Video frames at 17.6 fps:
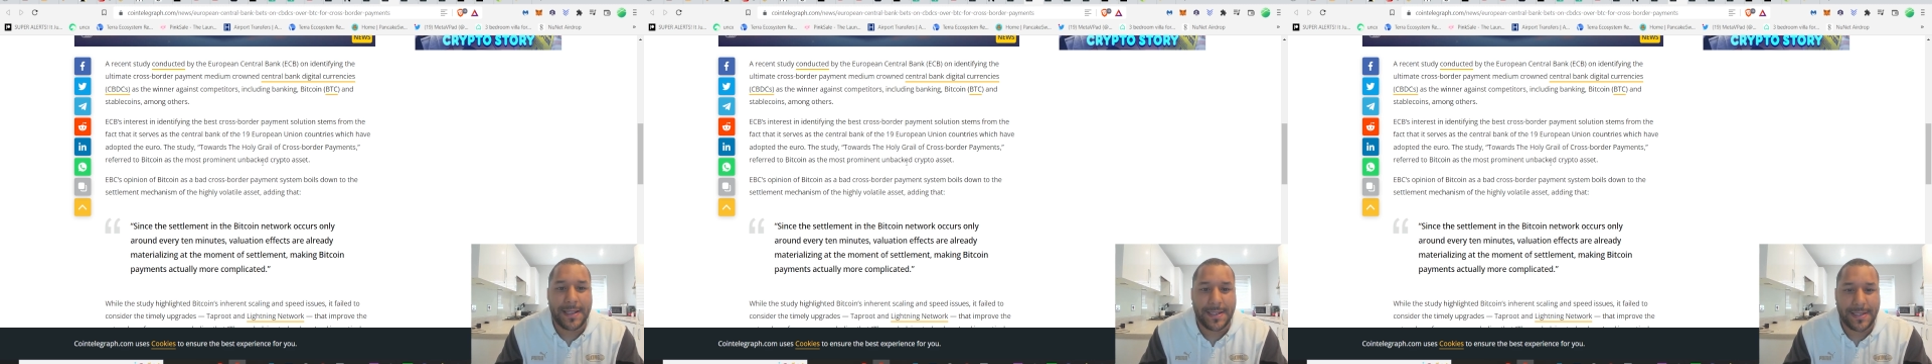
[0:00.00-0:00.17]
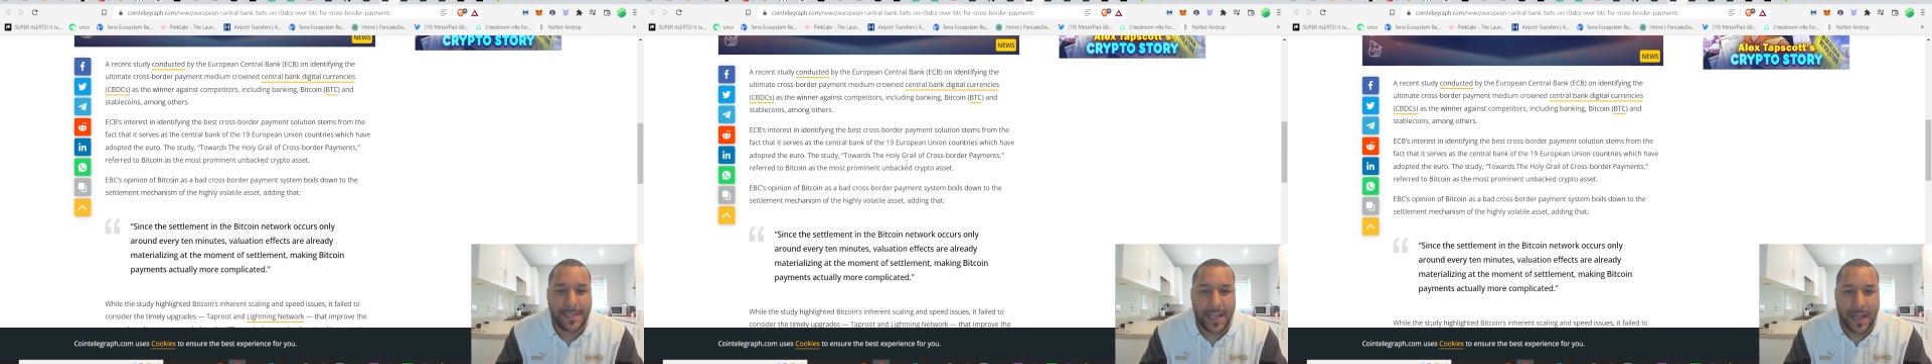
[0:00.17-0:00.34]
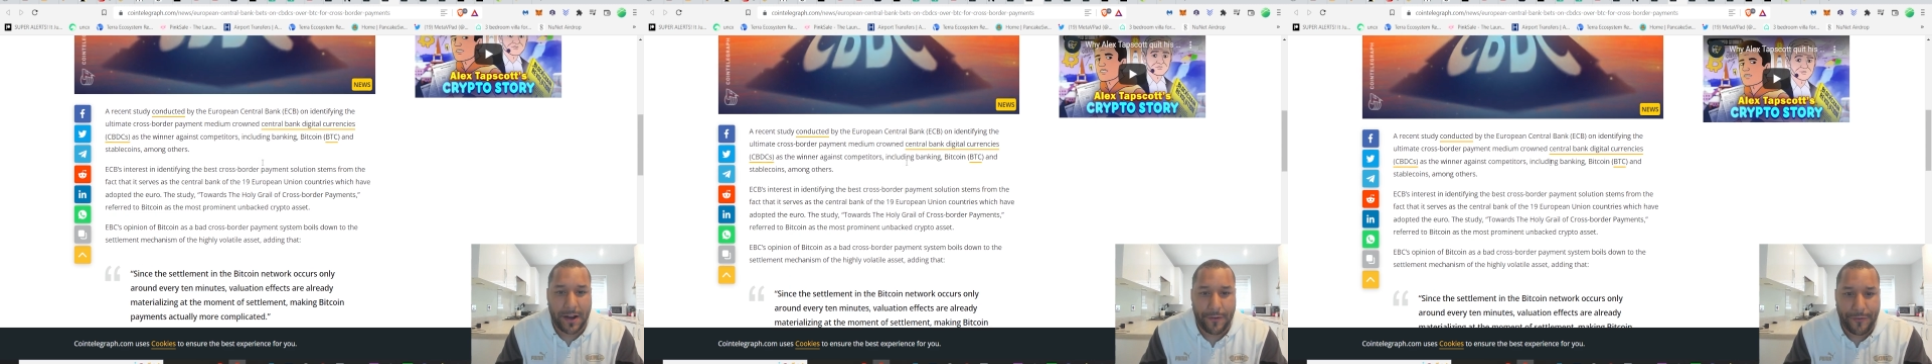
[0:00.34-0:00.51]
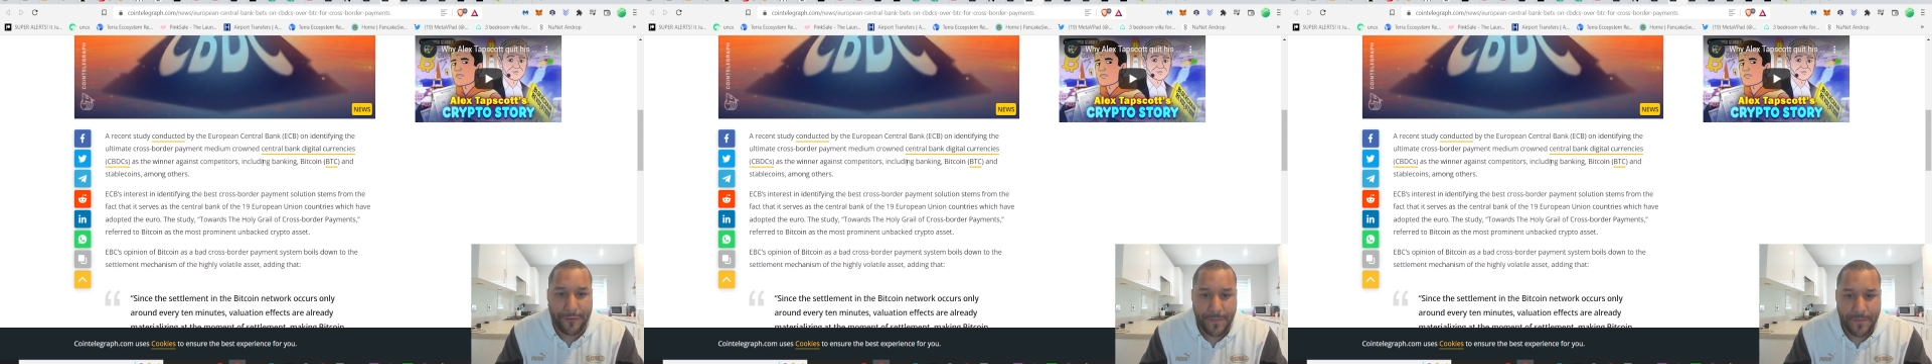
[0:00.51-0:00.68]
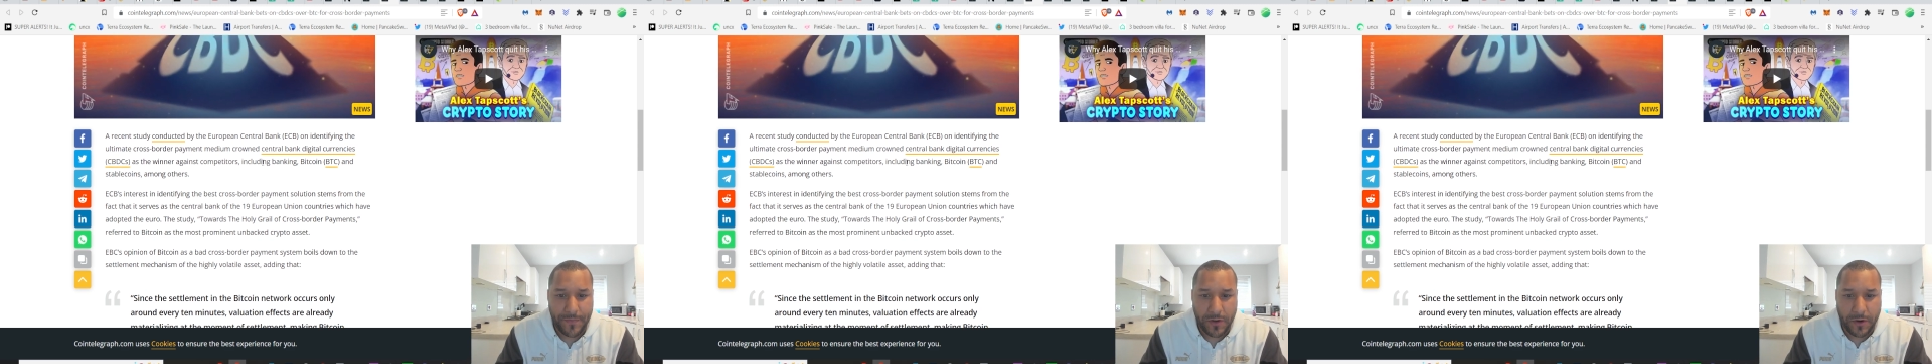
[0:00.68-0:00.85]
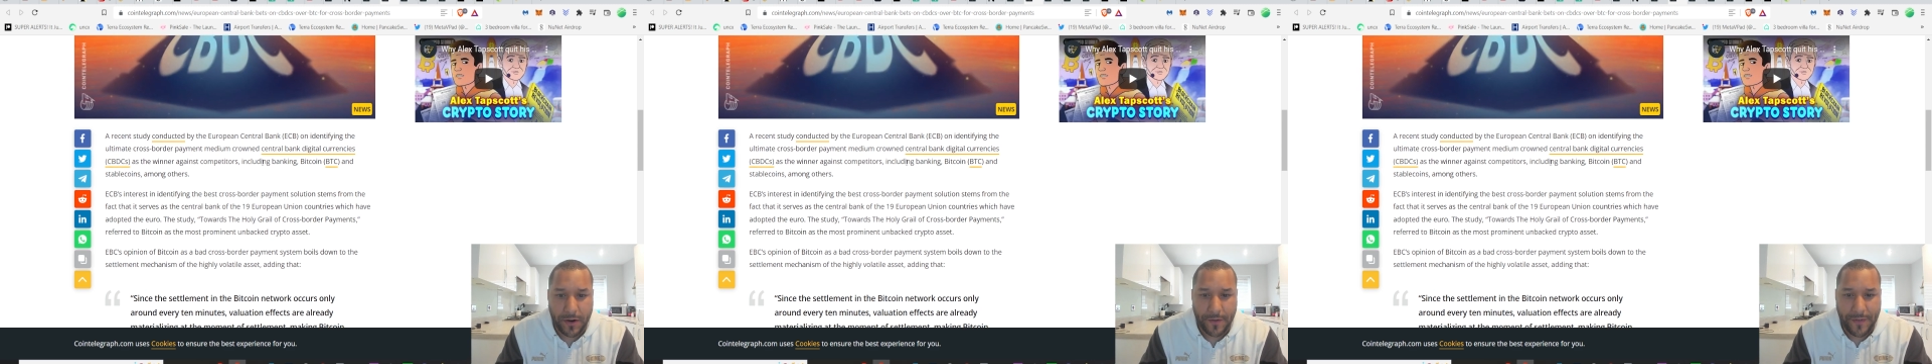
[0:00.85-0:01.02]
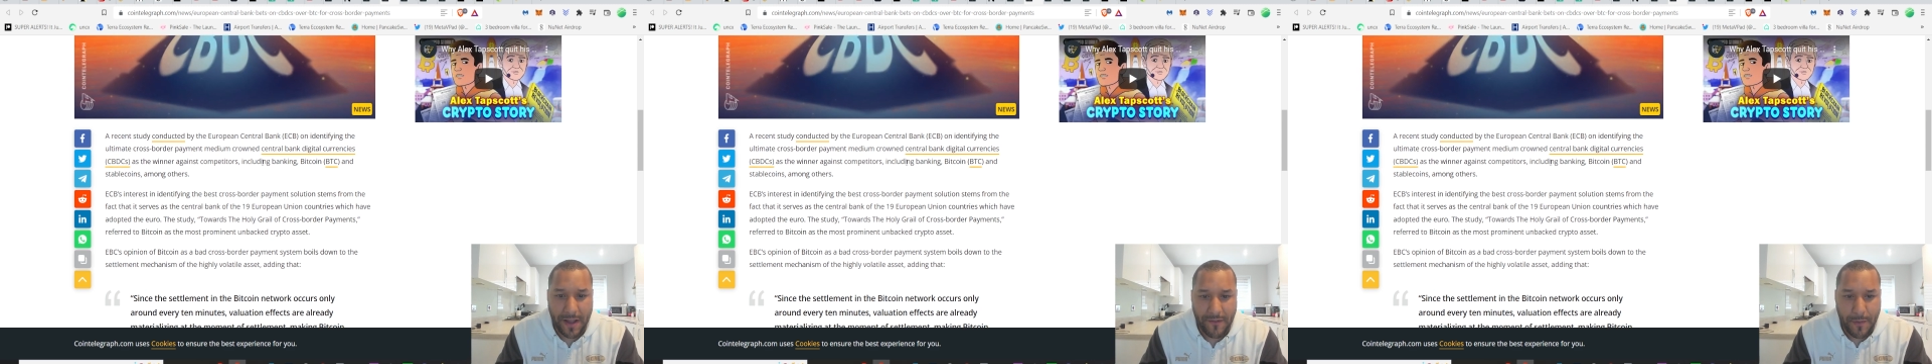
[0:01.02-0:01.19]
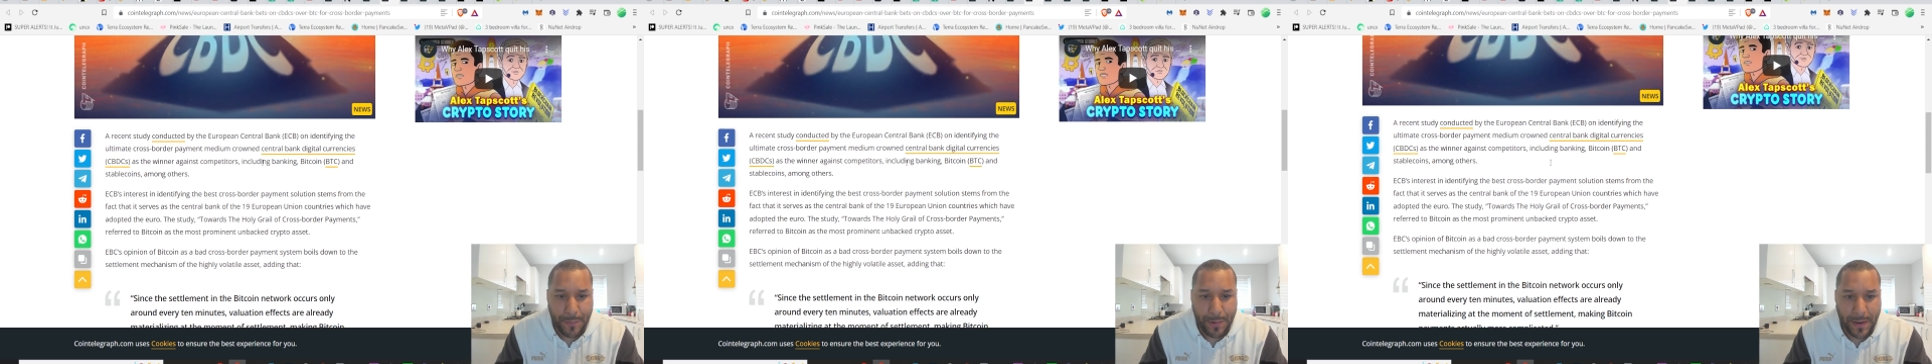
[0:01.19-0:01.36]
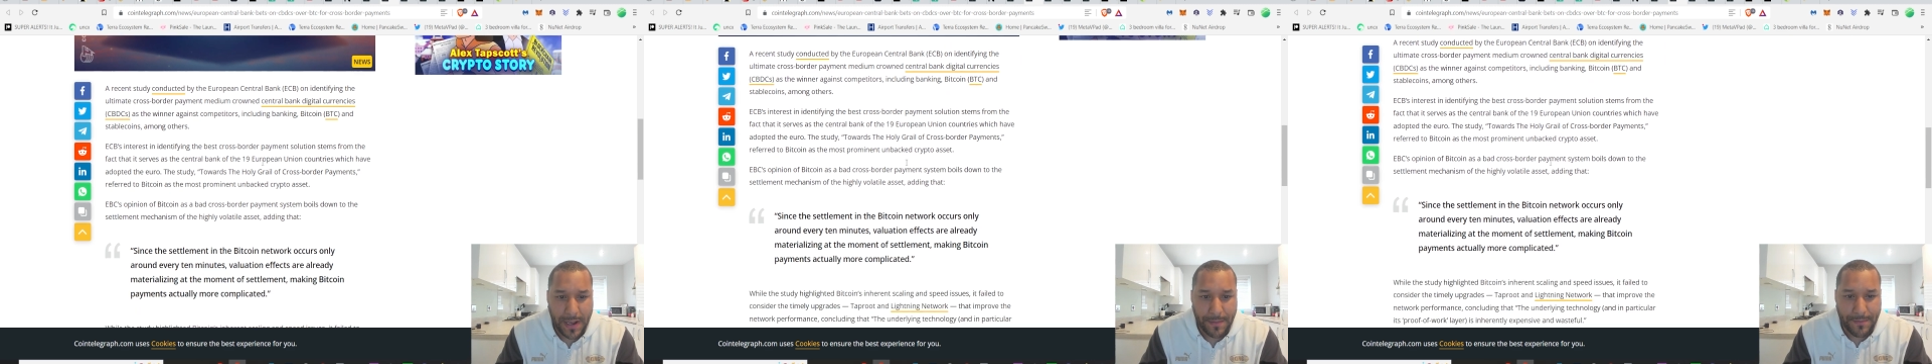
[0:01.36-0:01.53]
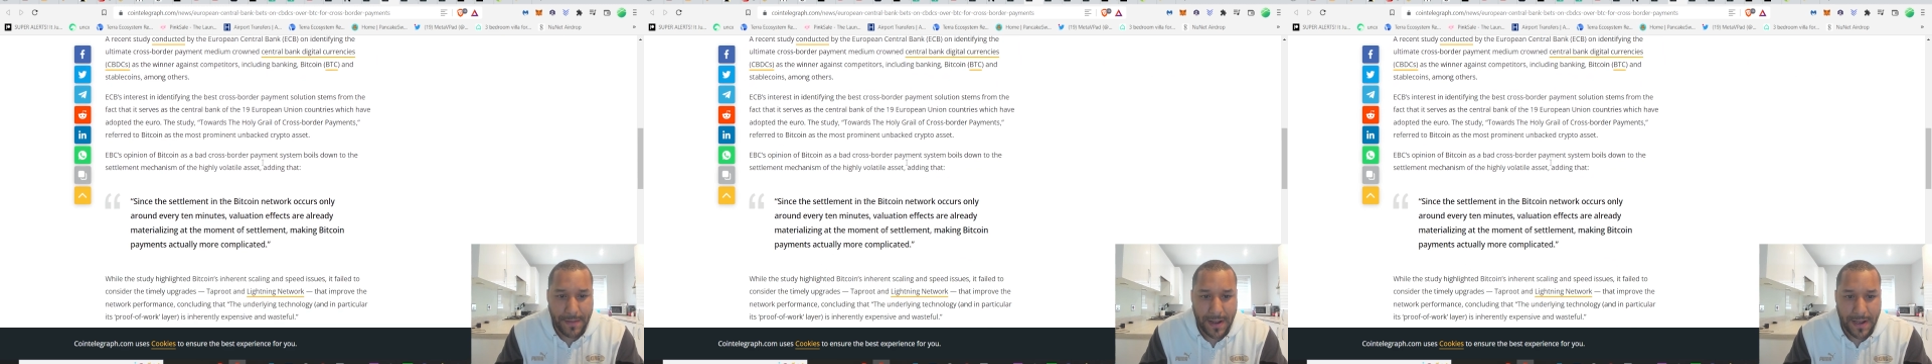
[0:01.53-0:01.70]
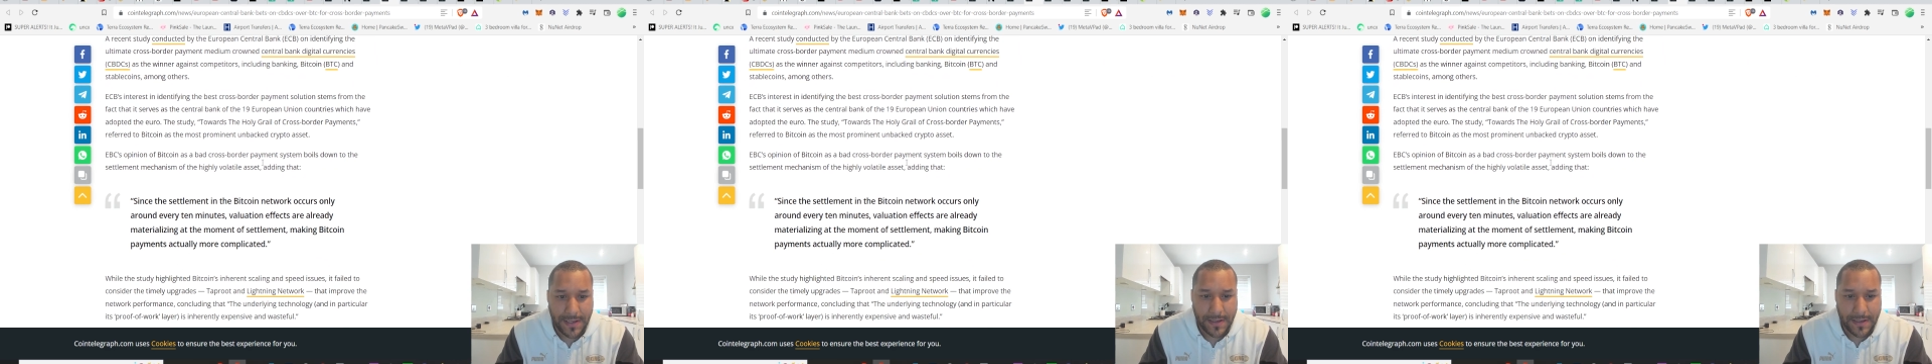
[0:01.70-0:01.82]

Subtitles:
itself. Oh, have I repeated my...